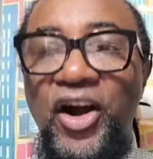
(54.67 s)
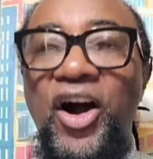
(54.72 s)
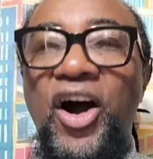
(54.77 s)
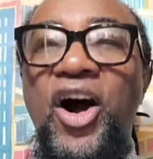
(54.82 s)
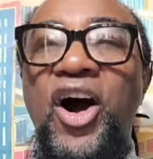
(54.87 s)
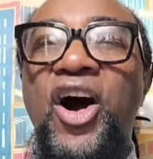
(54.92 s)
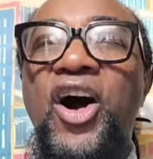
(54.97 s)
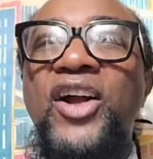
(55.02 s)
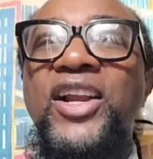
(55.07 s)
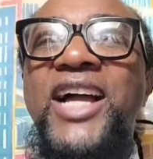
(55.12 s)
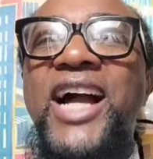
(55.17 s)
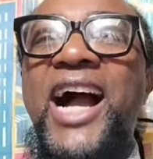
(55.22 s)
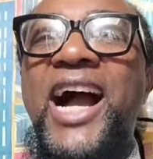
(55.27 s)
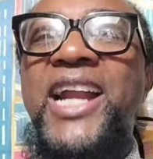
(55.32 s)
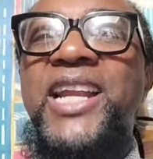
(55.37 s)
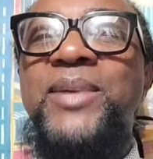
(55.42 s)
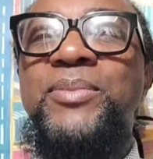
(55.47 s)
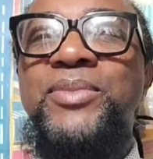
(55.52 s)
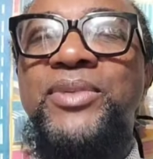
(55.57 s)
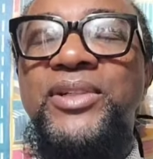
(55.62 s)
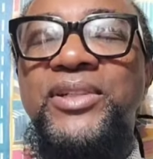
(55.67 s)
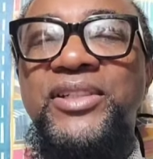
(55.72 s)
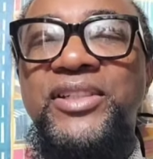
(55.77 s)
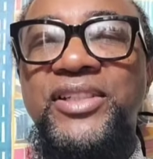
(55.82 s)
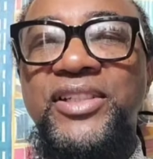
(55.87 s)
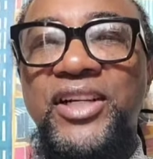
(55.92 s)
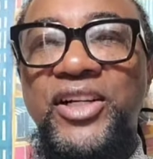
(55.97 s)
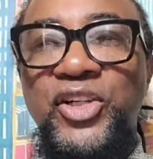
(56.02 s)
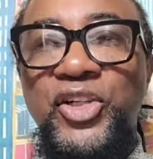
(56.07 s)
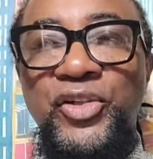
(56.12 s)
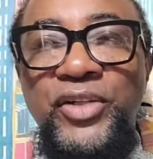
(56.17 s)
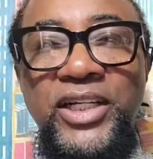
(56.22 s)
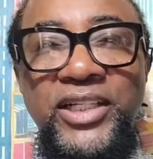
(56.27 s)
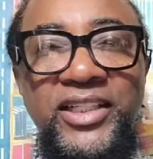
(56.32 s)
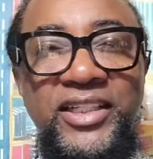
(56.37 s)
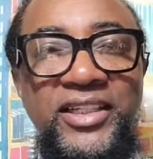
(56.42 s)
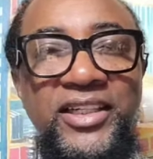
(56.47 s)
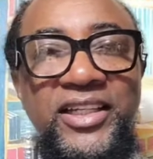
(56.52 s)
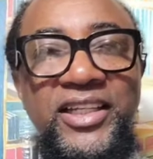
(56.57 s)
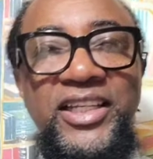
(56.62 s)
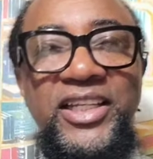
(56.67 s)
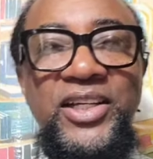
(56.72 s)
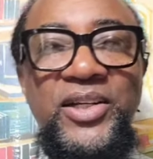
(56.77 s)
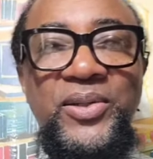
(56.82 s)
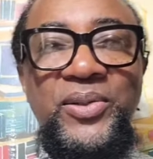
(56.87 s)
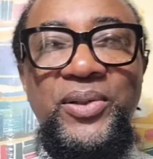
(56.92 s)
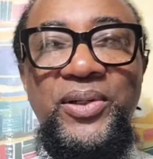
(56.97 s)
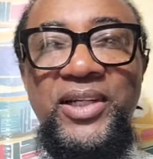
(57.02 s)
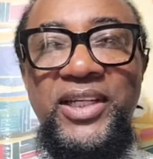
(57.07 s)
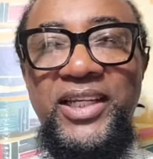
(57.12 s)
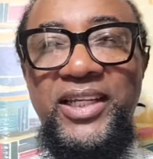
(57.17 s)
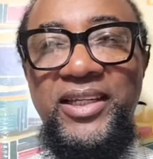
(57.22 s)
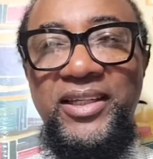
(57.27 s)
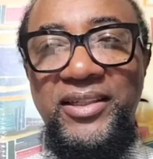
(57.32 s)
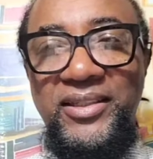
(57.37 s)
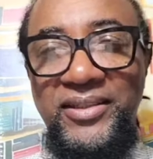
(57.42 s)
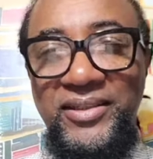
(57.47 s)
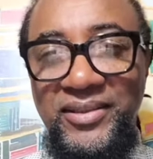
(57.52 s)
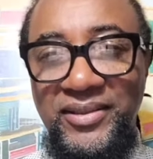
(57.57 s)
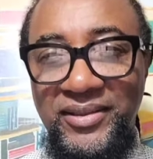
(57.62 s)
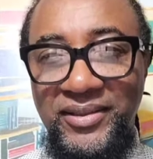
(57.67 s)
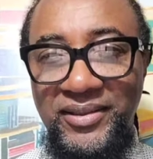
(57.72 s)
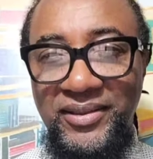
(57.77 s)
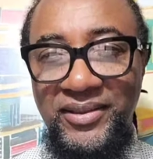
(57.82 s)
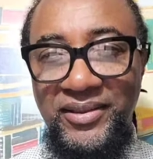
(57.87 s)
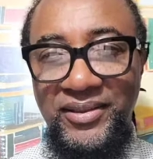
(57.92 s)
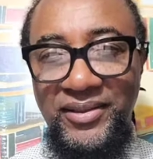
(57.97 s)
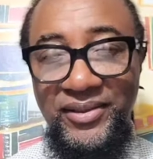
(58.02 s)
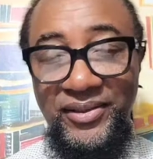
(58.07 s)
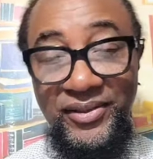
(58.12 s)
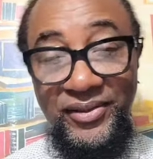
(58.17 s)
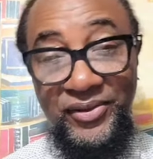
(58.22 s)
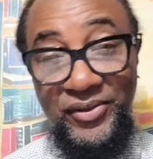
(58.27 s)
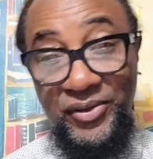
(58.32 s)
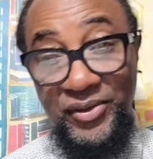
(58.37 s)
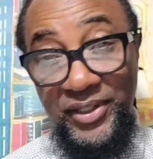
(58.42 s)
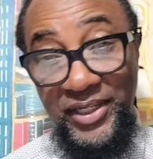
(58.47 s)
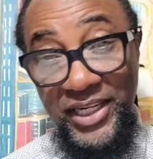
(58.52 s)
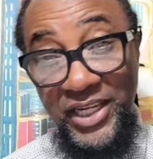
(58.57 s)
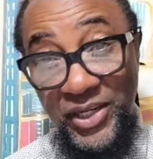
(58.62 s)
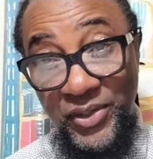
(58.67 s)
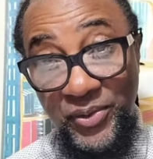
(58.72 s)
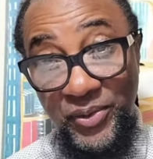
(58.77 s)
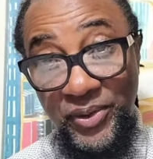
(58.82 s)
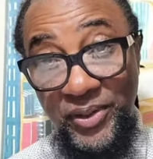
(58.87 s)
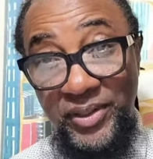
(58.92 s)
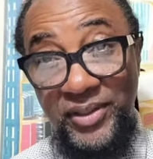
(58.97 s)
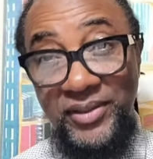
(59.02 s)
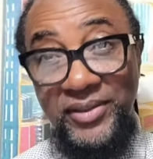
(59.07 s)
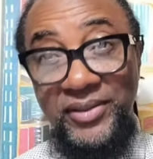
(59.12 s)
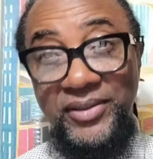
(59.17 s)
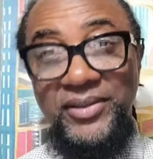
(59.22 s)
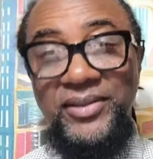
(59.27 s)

All animals are created equally, or equal,